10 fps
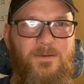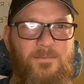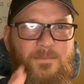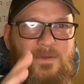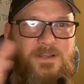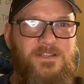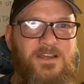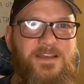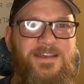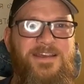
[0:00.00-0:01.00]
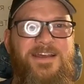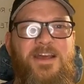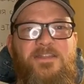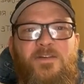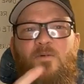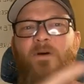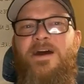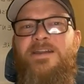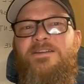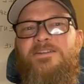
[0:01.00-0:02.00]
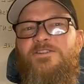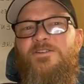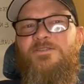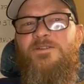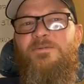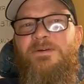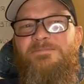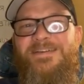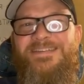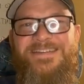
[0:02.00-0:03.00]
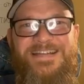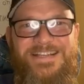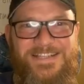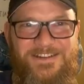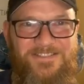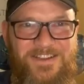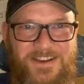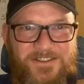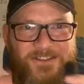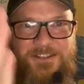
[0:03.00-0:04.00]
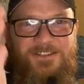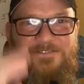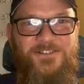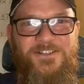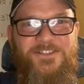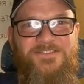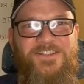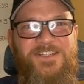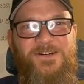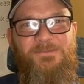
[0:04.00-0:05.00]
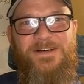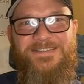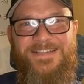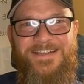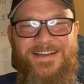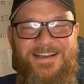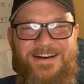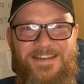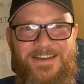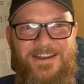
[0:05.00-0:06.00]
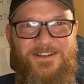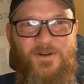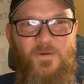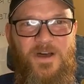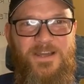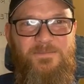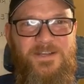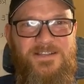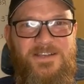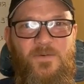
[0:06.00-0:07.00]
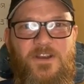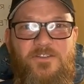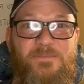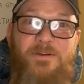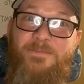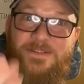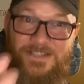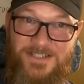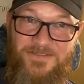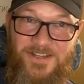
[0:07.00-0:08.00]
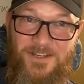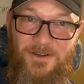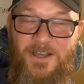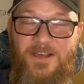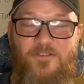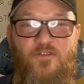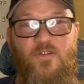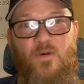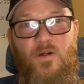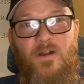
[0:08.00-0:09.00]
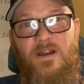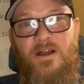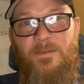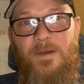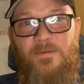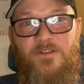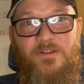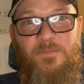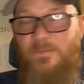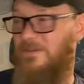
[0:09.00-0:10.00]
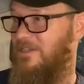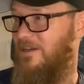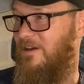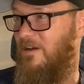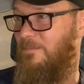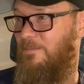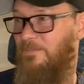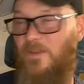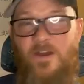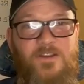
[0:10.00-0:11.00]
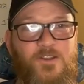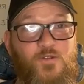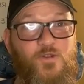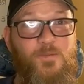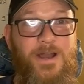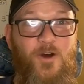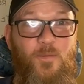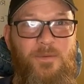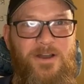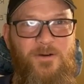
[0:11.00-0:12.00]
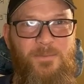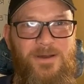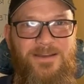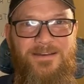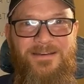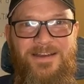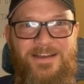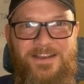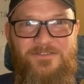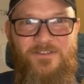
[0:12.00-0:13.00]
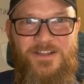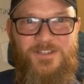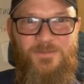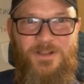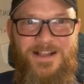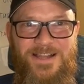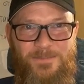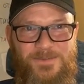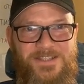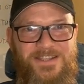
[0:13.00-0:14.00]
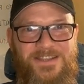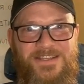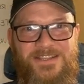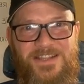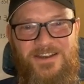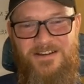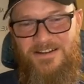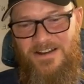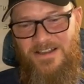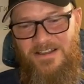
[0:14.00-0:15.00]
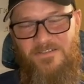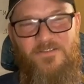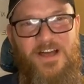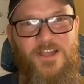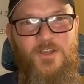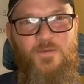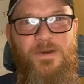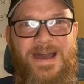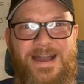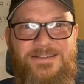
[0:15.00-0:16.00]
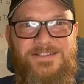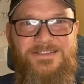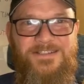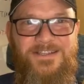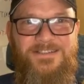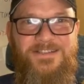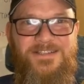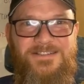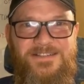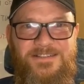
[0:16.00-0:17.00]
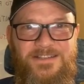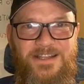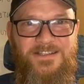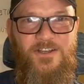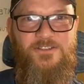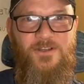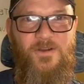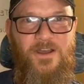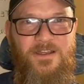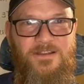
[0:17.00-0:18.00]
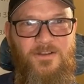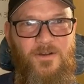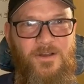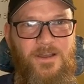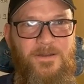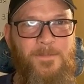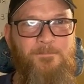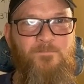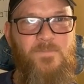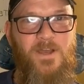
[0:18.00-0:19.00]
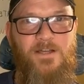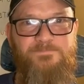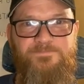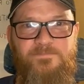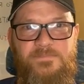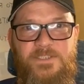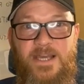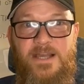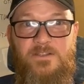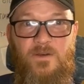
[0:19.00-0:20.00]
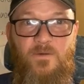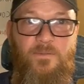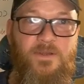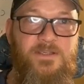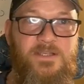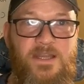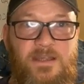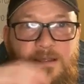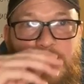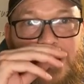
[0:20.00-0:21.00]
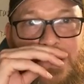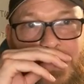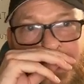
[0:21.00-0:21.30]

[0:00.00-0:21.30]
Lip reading: It's the wide shows some of my messy desk over there. I usually do vertical video, but I thought I'd go wide because I want to repurpose this video for. I'm going to repurpose it on YouTube. I hope I can find some clips in this that are value packed and then looks okay and look okay. Yeah. So please, any